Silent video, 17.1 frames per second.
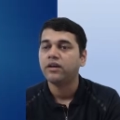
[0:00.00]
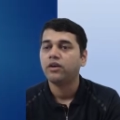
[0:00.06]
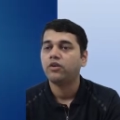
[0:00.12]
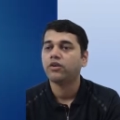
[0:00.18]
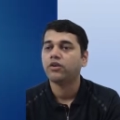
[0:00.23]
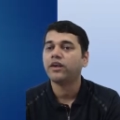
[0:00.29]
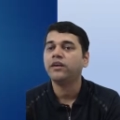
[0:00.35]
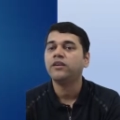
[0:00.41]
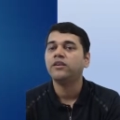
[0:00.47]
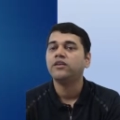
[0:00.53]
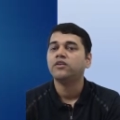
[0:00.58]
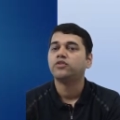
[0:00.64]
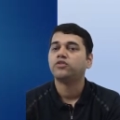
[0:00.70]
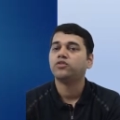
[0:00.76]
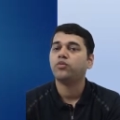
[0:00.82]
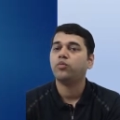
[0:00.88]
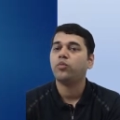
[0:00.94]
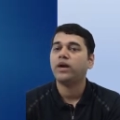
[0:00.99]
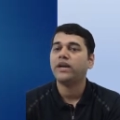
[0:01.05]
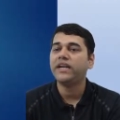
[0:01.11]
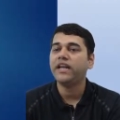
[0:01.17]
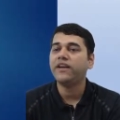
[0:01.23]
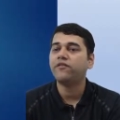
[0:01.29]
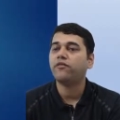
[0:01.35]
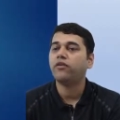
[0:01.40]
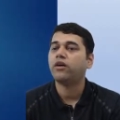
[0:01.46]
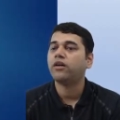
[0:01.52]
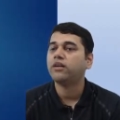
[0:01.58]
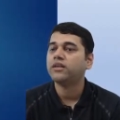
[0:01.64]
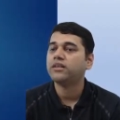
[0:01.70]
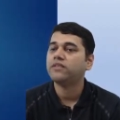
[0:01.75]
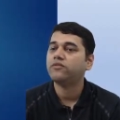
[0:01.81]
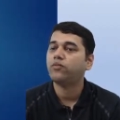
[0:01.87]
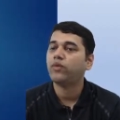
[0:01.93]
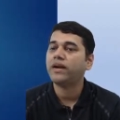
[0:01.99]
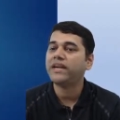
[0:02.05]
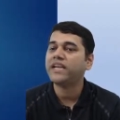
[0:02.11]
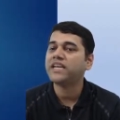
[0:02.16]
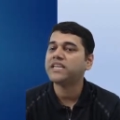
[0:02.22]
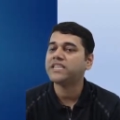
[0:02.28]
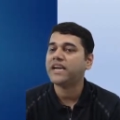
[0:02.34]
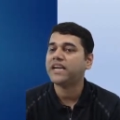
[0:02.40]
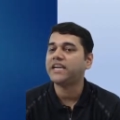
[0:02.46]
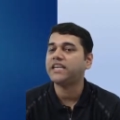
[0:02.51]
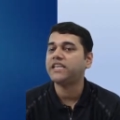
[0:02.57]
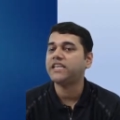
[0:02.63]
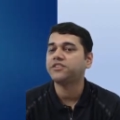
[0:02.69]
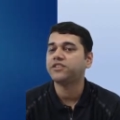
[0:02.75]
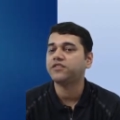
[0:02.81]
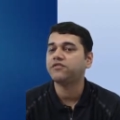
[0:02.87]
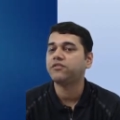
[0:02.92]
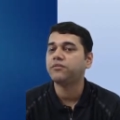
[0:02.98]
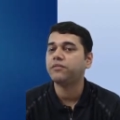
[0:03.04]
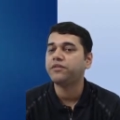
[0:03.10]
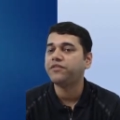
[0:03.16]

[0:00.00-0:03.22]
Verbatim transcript: okay so one day VAR one day standard deviation will be